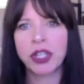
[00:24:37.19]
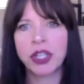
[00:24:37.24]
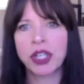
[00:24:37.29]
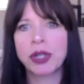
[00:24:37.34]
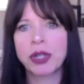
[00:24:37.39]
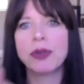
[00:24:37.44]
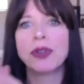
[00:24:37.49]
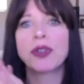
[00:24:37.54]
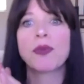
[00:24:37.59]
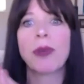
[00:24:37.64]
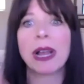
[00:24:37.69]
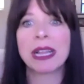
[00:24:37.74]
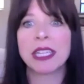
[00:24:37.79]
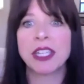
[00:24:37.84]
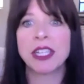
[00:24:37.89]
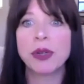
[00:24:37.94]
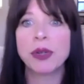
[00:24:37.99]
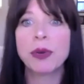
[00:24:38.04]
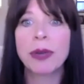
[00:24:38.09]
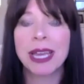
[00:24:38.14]
to
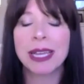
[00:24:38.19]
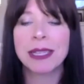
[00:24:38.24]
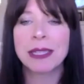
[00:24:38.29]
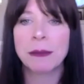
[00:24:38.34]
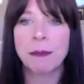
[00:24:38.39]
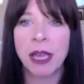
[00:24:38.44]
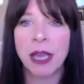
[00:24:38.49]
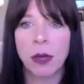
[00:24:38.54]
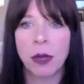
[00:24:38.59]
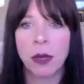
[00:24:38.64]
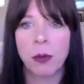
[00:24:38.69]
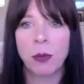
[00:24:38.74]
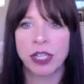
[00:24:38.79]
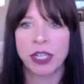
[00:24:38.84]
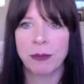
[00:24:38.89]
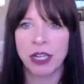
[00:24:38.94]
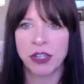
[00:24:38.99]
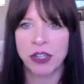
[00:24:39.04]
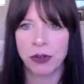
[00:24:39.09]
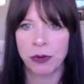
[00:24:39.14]
directly to kids at Make-A-Wish
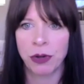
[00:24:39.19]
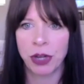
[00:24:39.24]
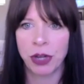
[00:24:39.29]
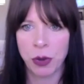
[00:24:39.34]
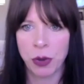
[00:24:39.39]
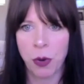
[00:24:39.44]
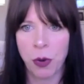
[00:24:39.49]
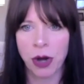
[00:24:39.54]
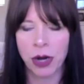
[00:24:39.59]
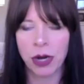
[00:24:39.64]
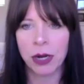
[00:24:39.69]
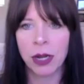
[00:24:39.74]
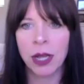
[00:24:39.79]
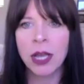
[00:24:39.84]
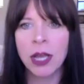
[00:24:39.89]
Metro New York.